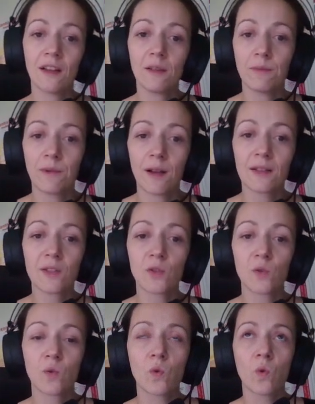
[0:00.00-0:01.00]
help
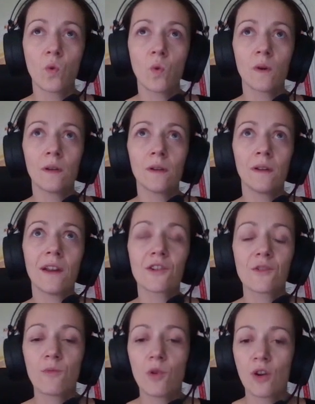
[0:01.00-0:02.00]
us to
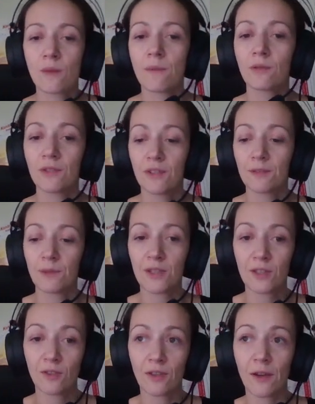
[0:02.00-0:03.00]
learn more about this
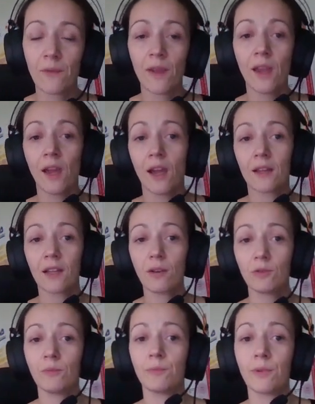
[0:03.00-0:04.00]
persona and
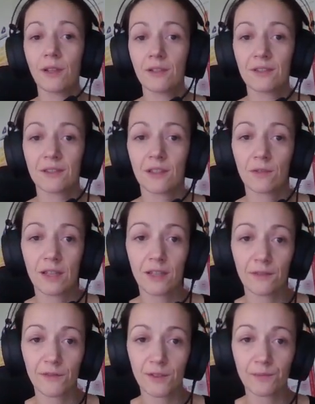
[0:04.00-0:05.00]
how to build these
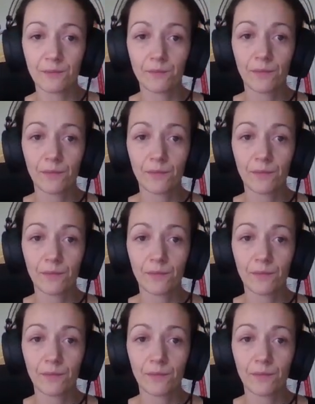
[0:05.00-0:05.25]
narratives.